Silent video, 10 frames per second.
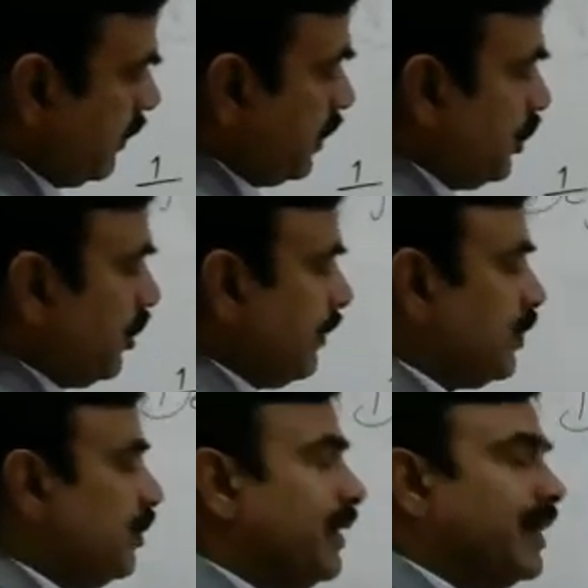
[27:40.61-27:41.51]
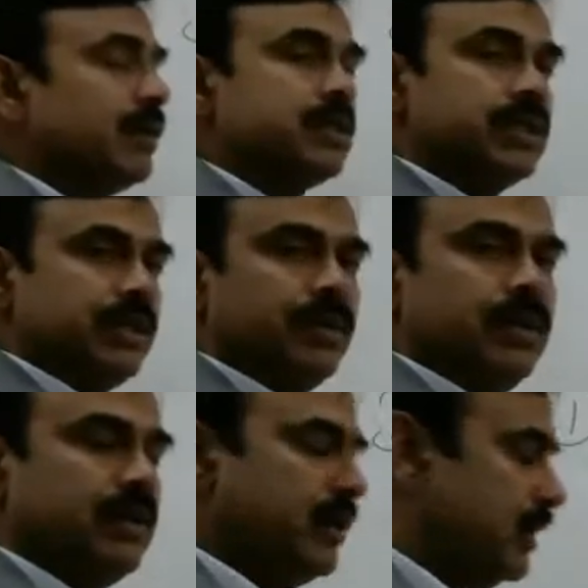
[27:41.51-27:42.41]
you have to make a table,
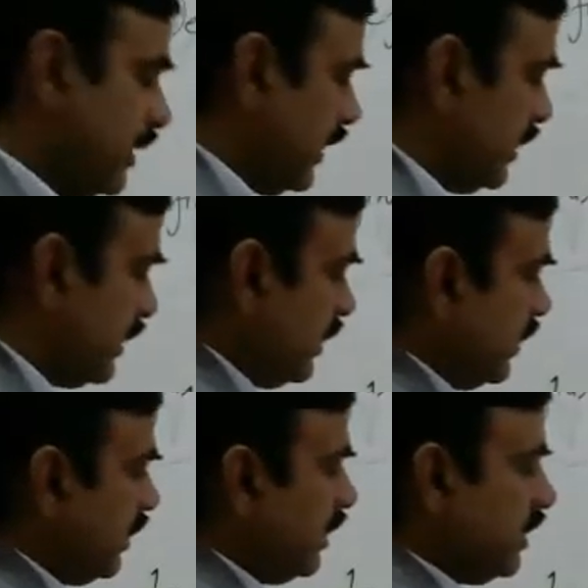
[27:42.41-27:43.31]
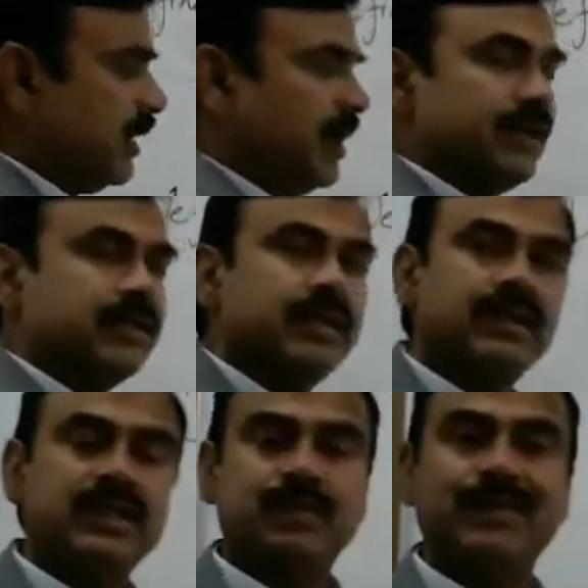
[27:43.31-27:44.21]
right? As I
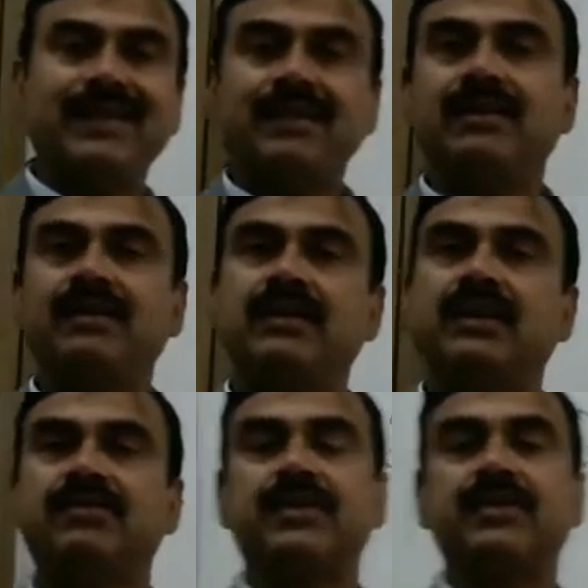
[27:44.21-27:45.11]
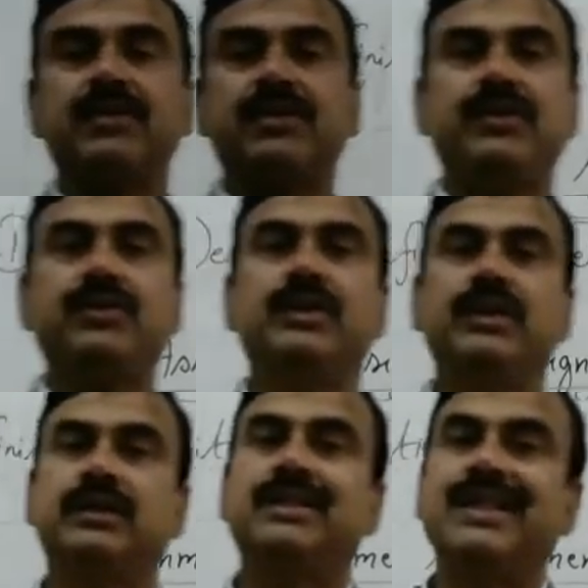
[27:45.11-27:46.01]
explained in front of you,
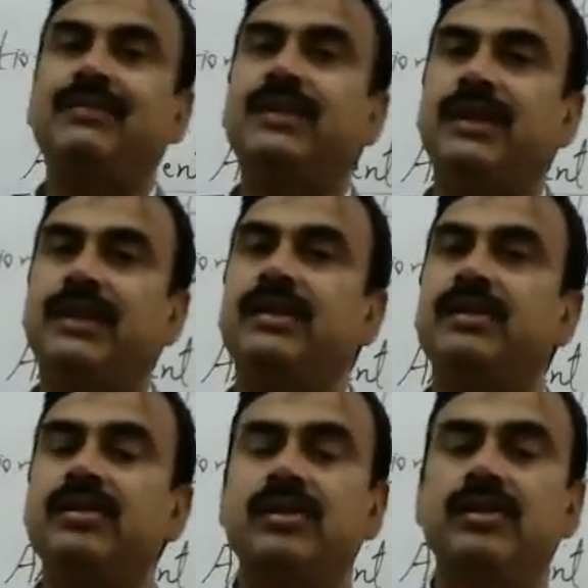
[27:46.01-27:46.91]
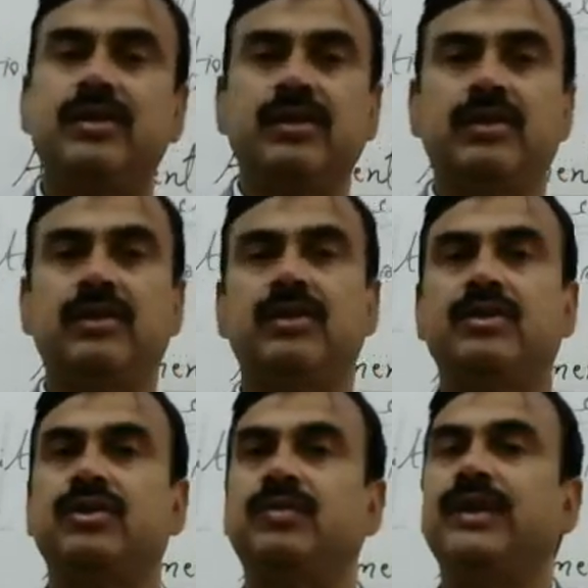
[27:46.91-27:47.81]
the same thing
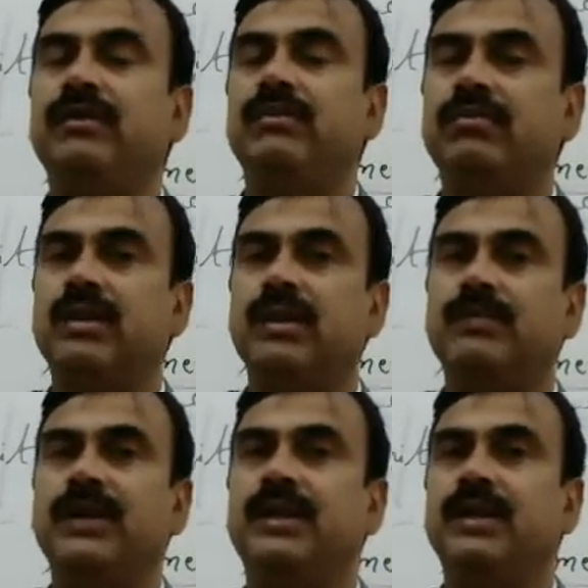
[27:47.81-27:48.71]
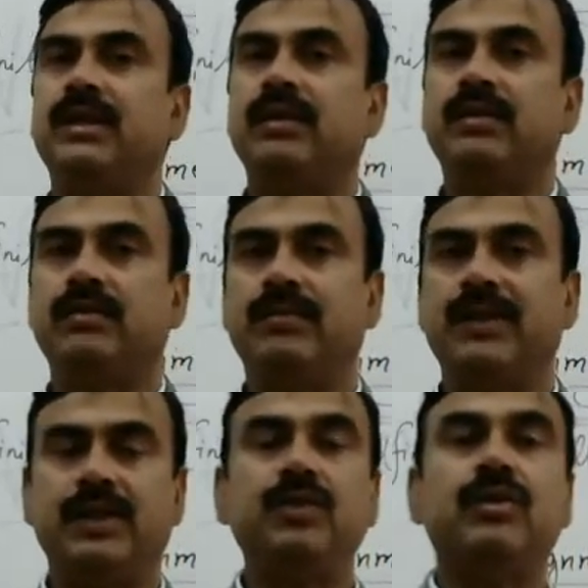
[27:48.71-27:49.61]
should be completed by
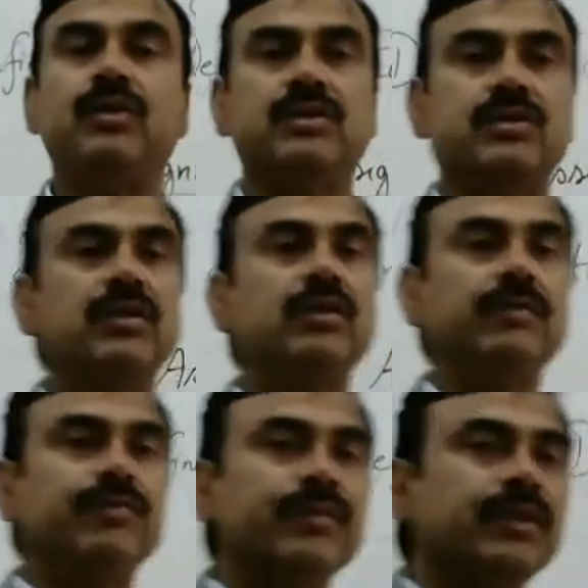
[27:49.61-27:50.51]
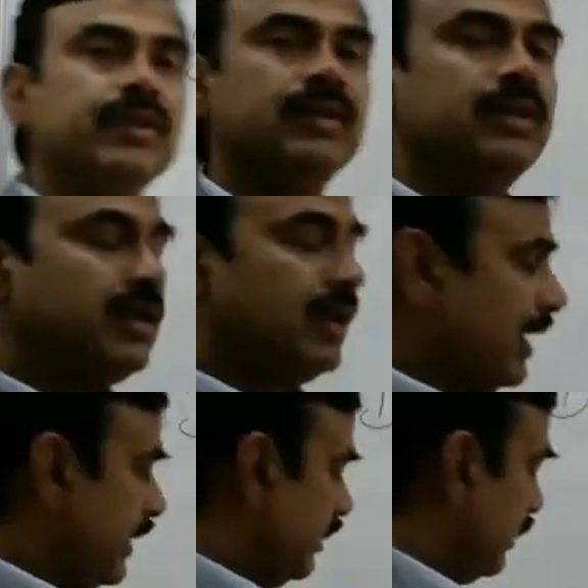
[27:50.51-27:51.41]
you also.
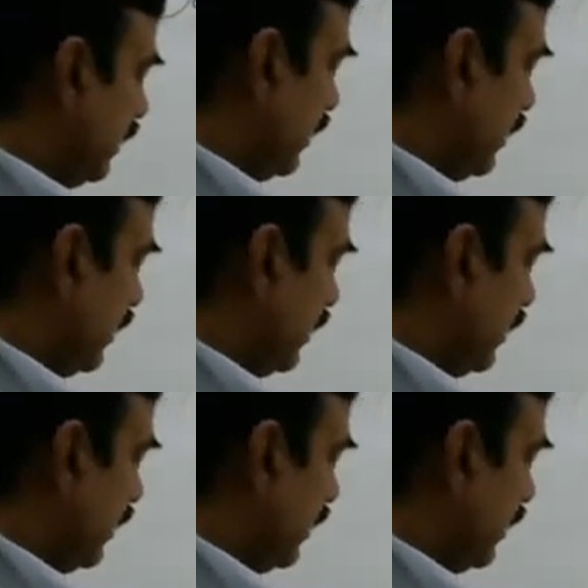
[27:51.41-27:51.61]
And the